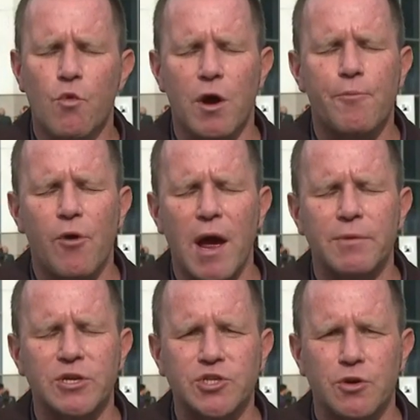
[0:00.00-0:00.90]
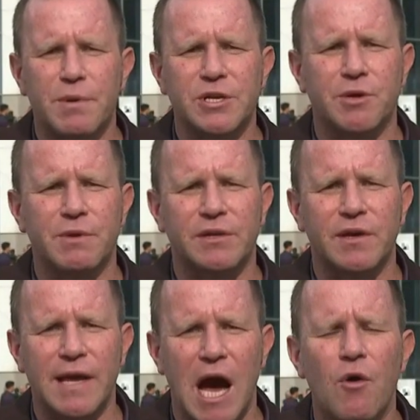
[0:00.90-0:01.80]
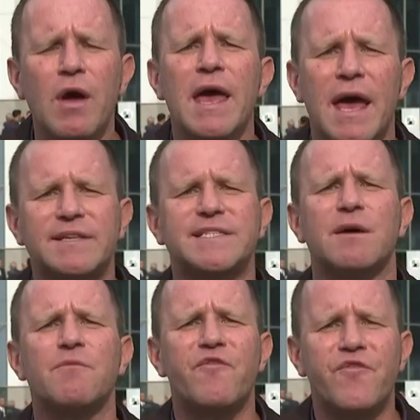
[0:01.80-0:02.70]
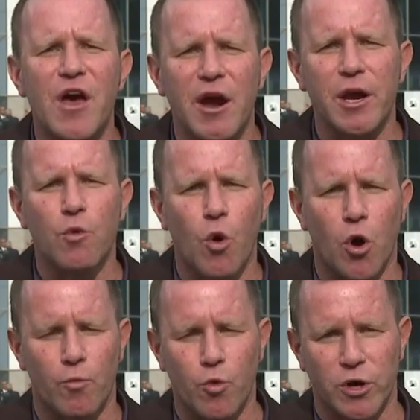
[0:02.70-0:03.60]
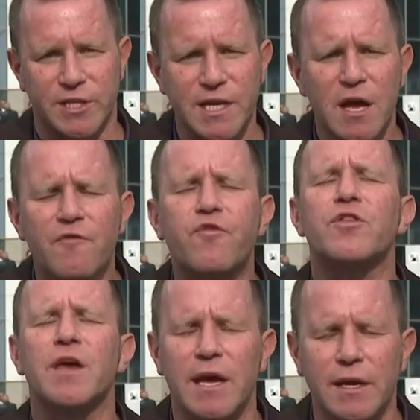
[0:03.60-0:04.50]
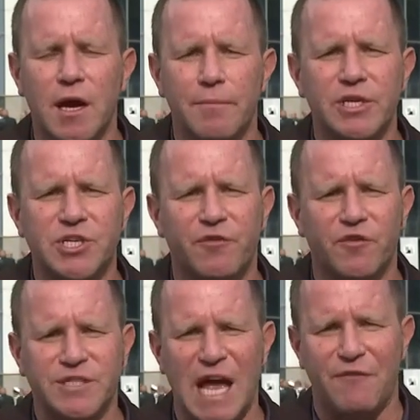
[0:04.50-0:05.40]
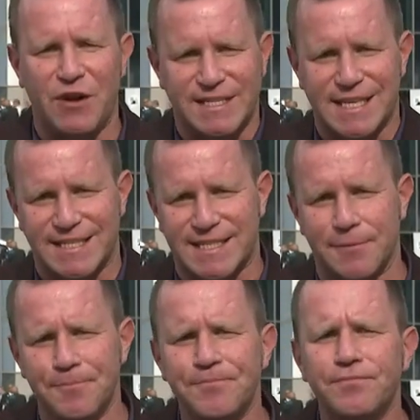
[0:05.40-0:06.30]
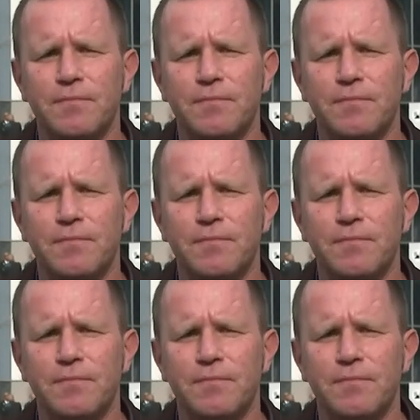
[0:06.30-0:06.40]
where Prime Minister Benjamin Netanyahu had some very warm words for the incoming Chief of Staff. Let's listen.